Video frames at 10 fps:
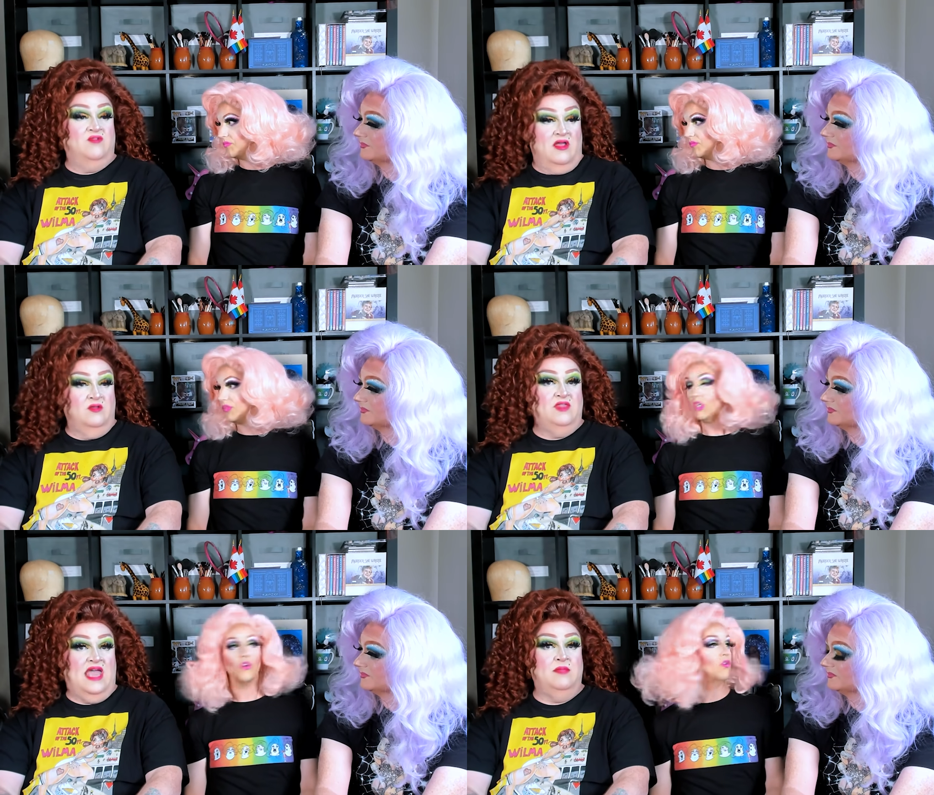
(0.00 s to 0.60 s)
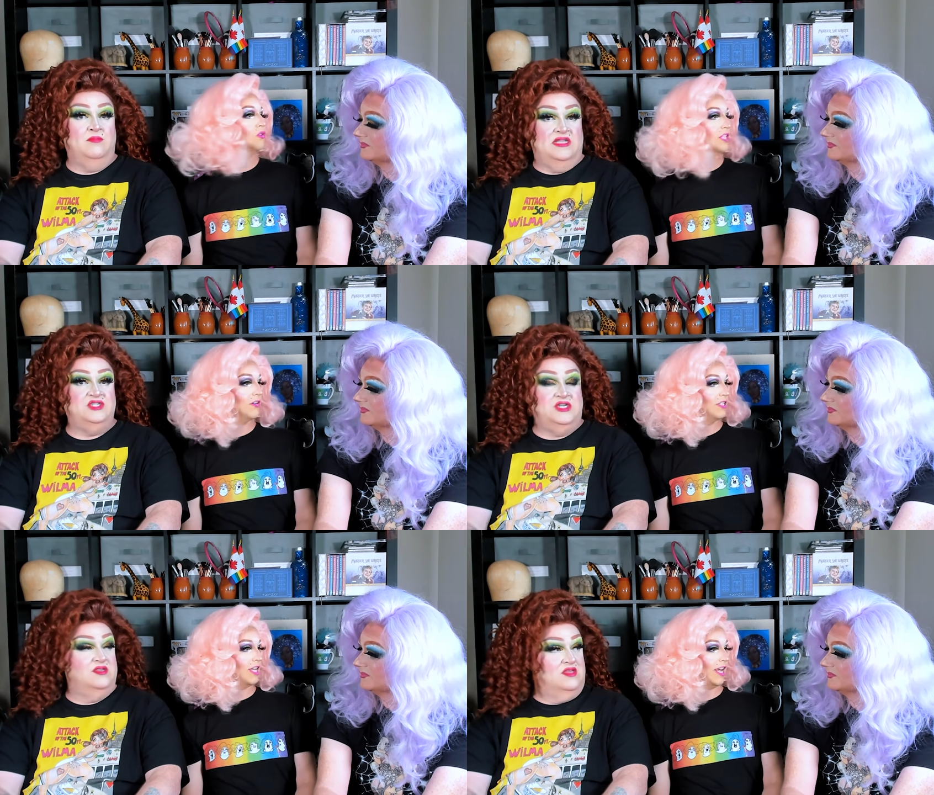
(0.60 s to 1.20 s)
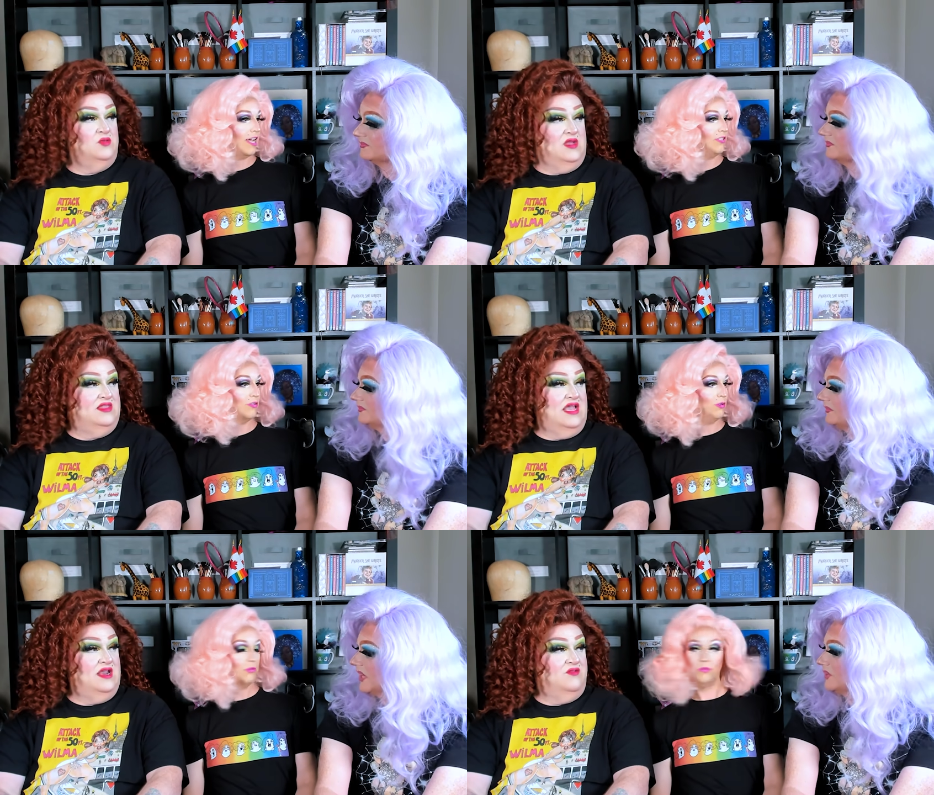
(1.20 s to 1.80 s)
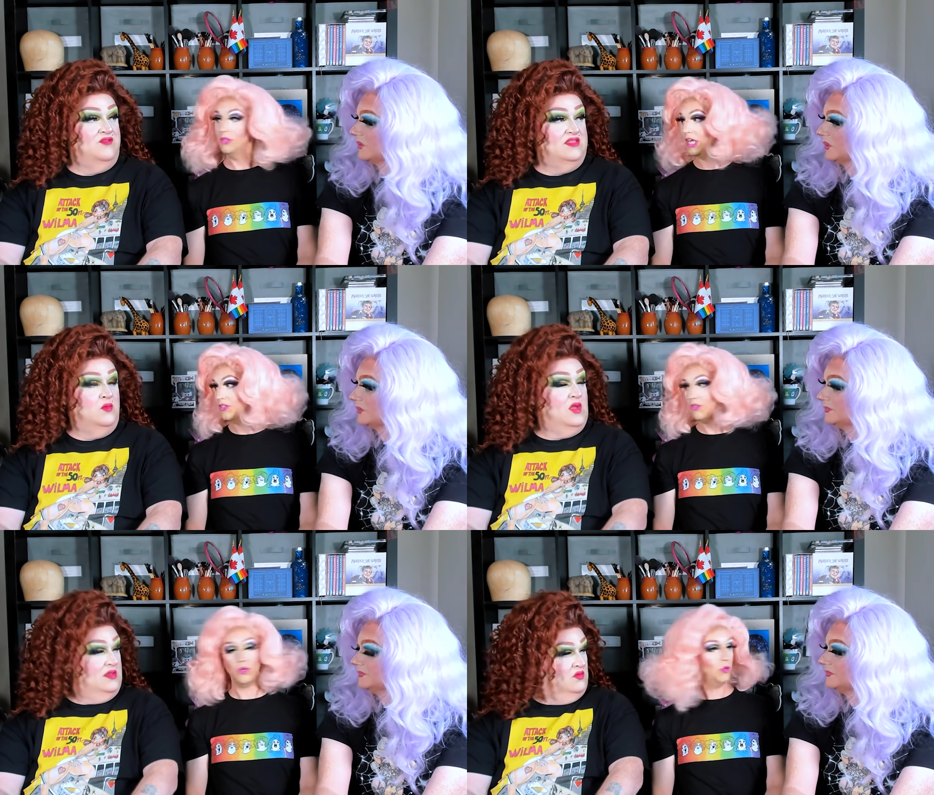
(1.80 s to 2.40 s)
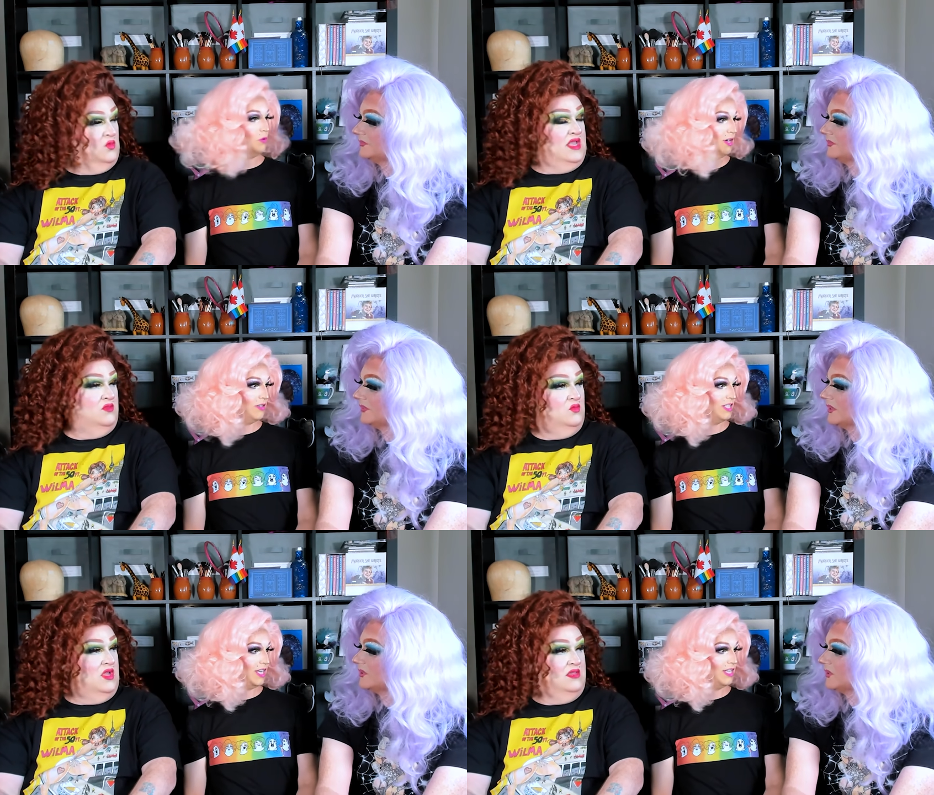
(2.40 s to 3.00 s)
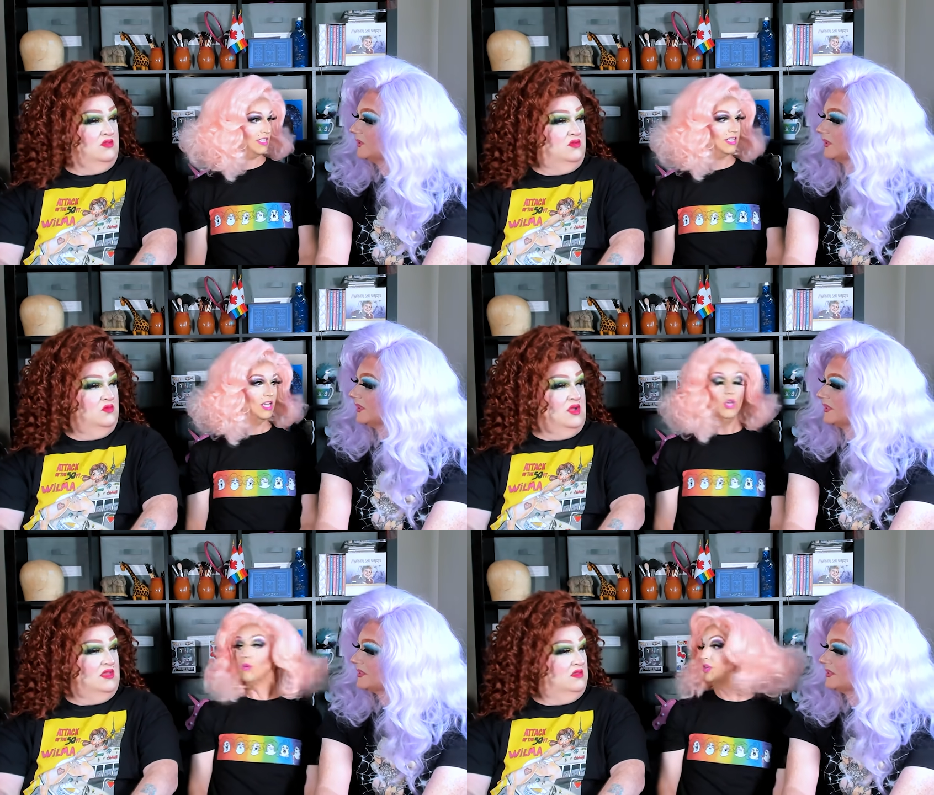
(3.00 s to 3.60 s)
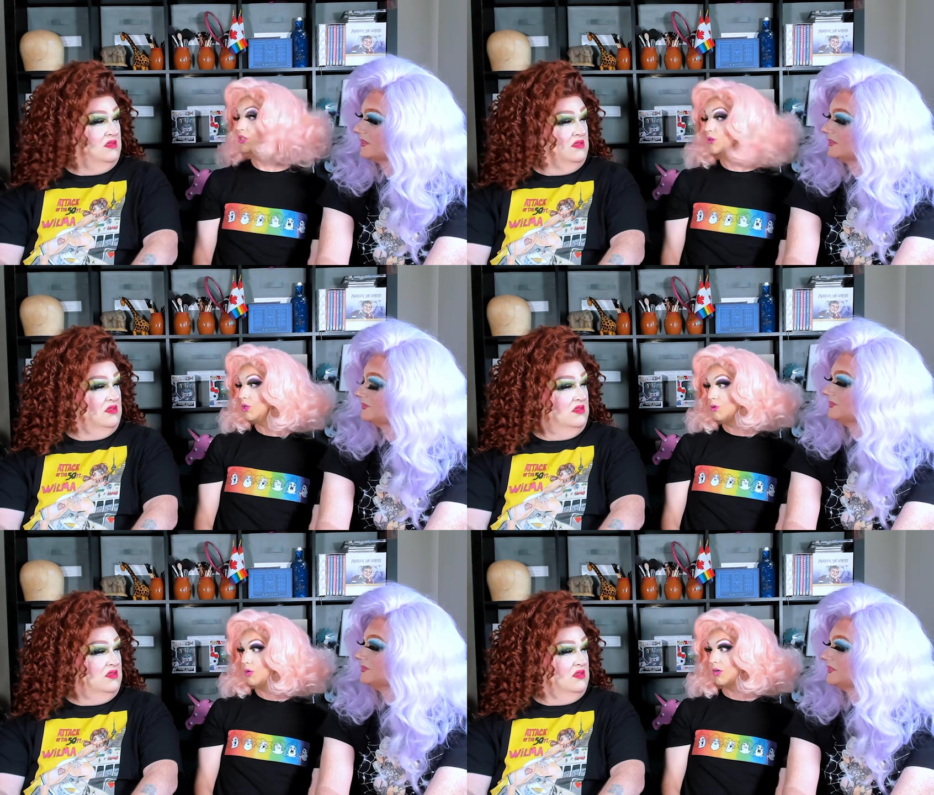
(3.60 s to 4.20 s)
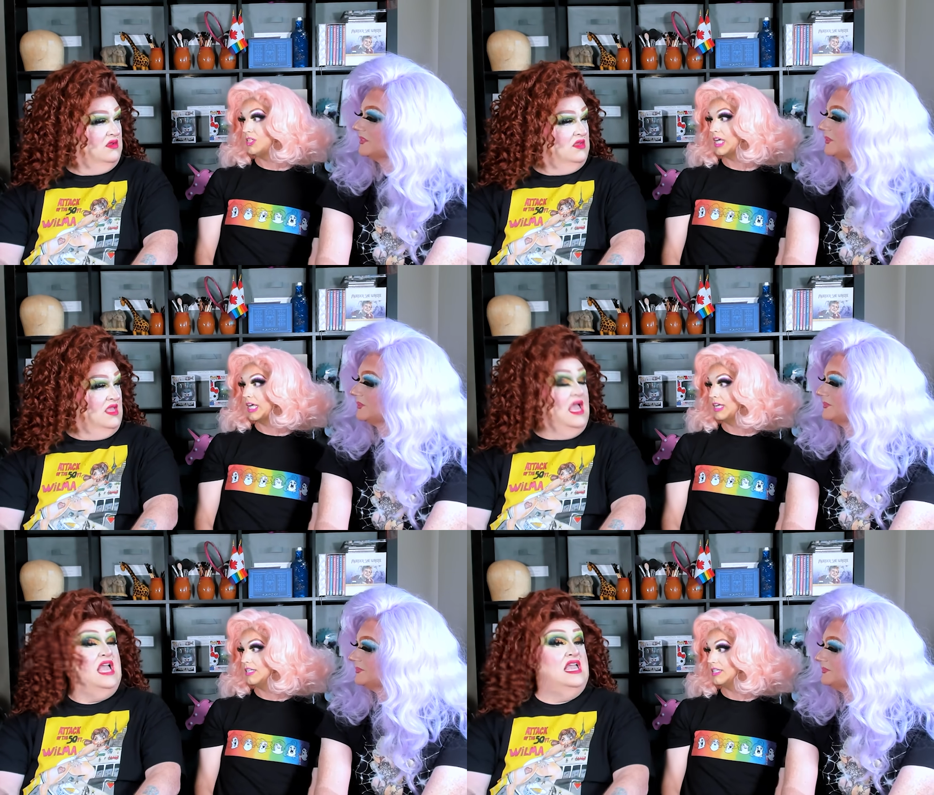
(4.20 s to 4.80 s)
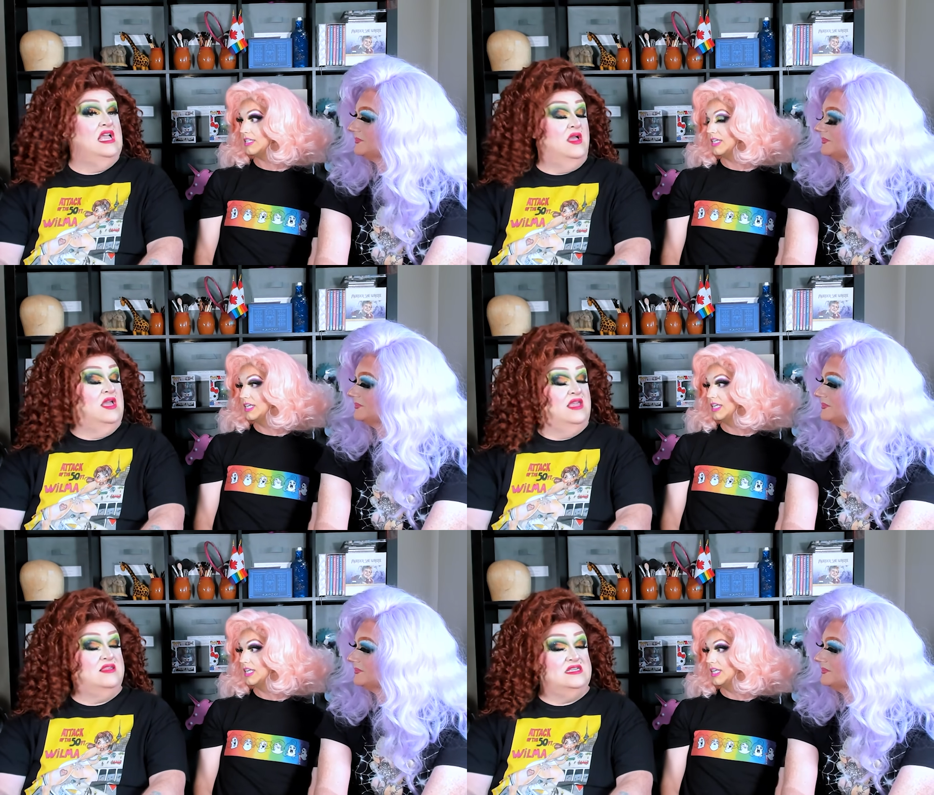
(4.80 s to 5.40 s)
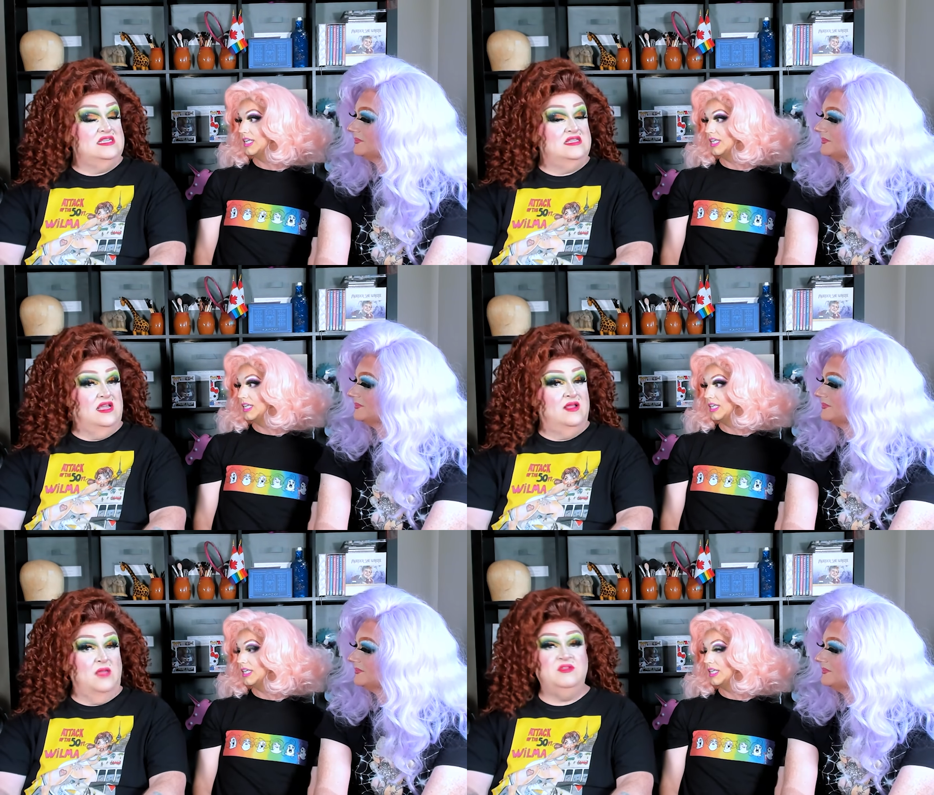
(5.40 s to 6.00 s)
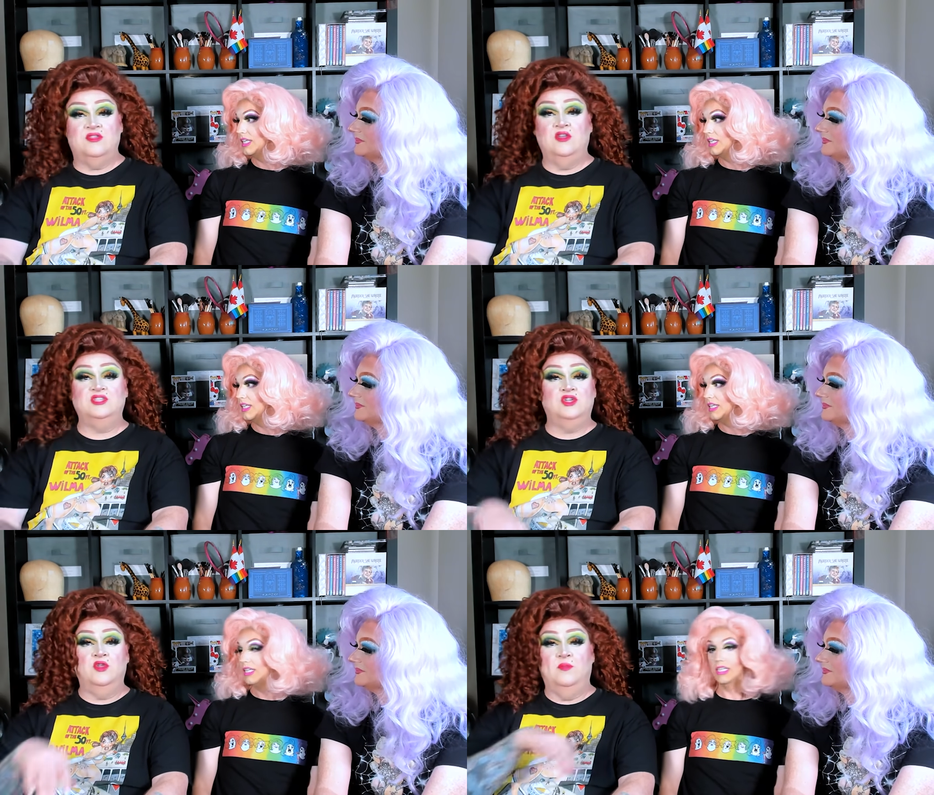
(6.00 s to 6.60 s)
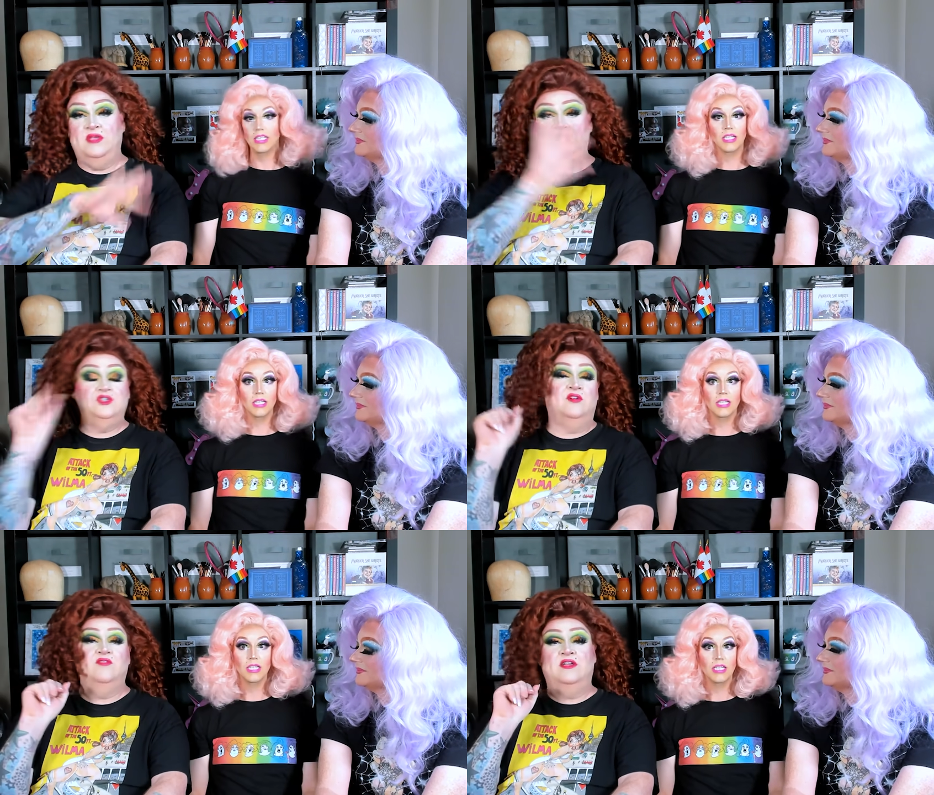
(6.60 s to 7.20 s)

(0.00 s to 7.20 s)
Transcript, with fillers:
Speaker 1: Follow that, bitches, is what that outfit's. What what what what? We don't know who Erte is. He's just, uh, I'm just going to show you a picture of